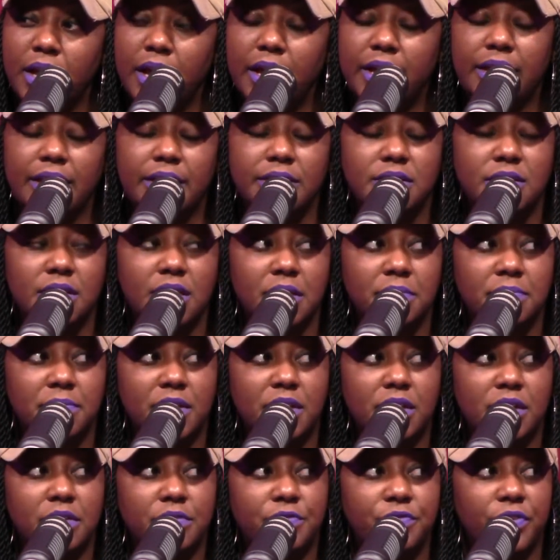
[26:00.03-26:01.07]
Like it seemed
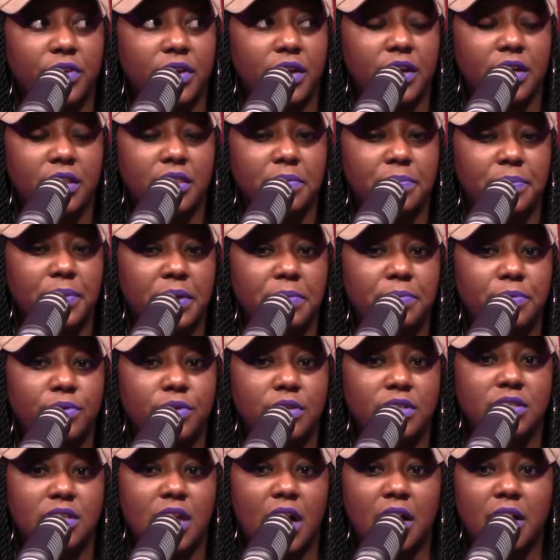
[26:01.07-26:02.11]
good for other people
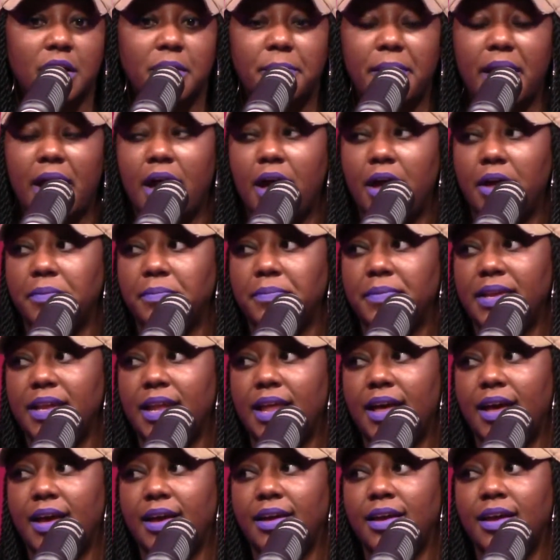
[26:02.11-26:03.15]
to talk about and be
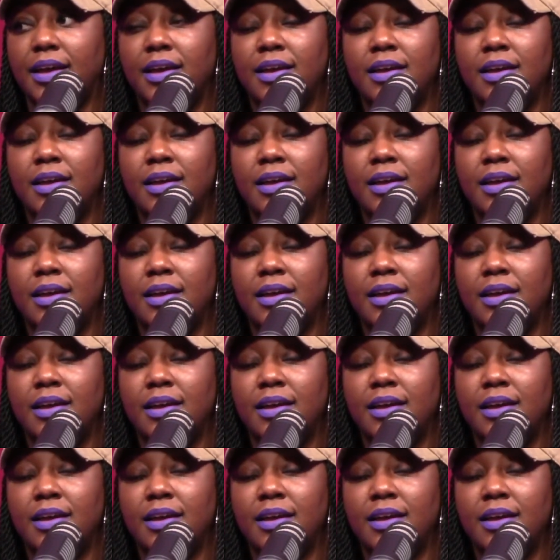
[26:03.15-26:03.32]
like,